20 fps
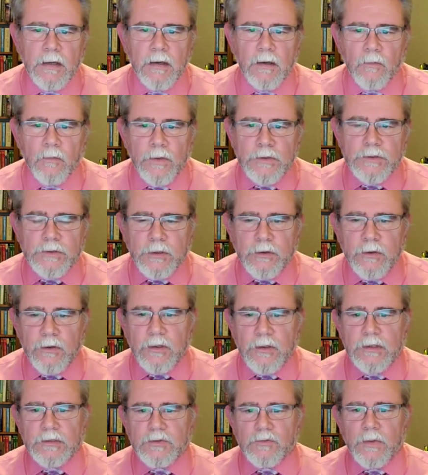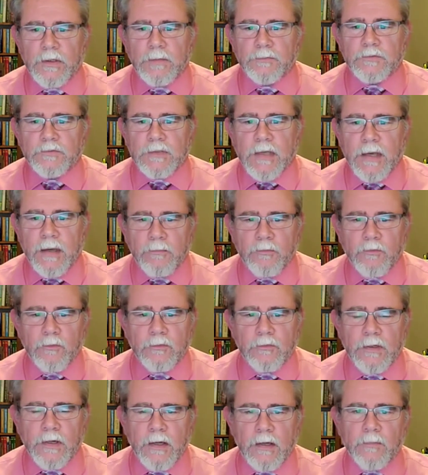When security sweeps came
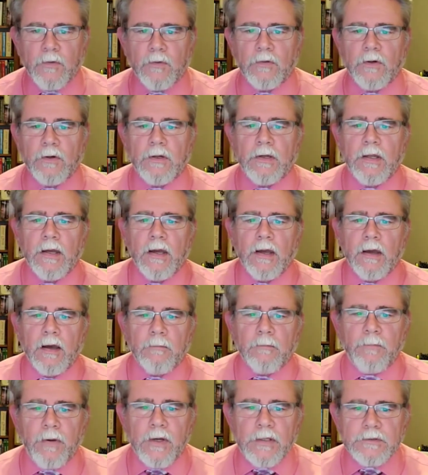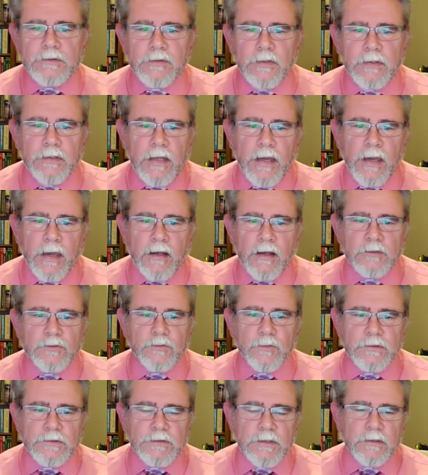through the neighborhood, a buzzer in the house
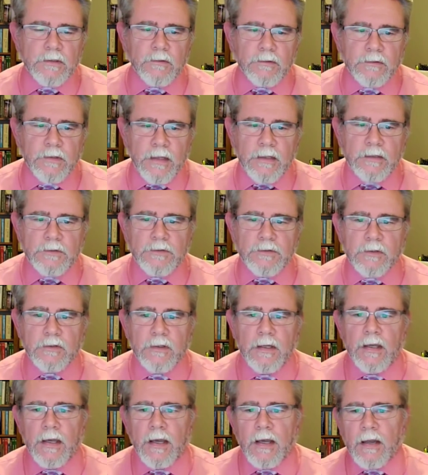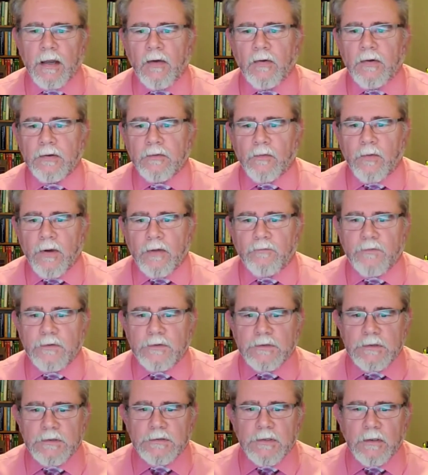would signal danger, allowing the
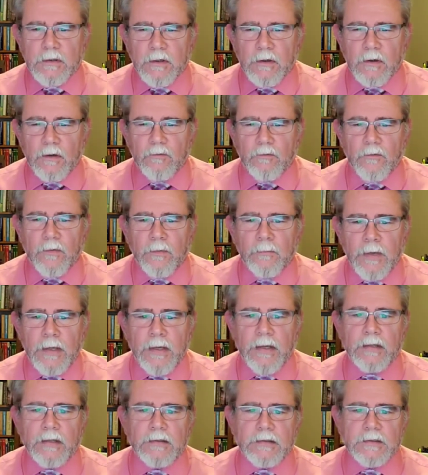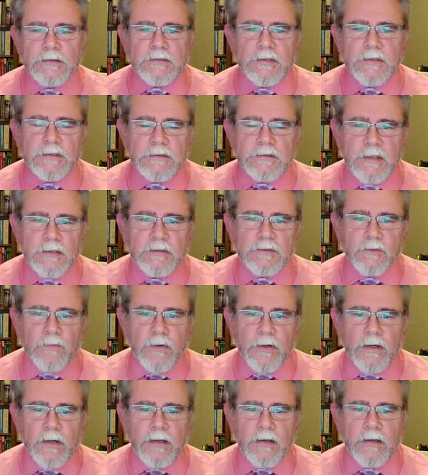refugees a little over a minute to seek
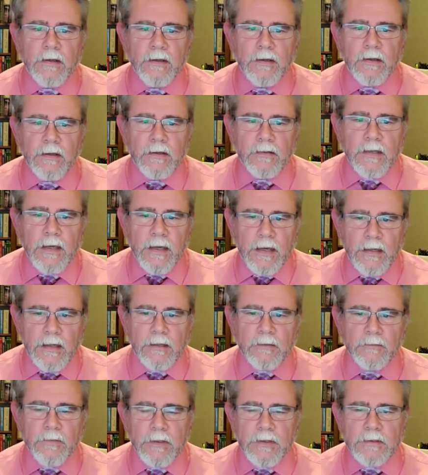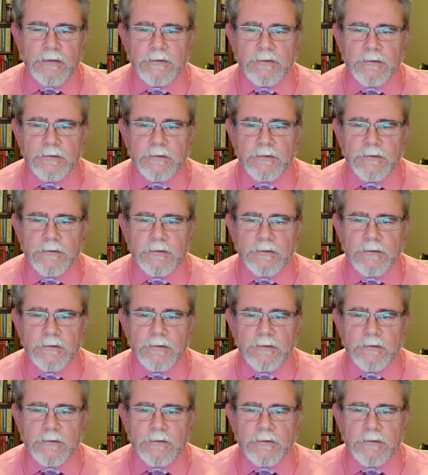sanctuary in the hiding place.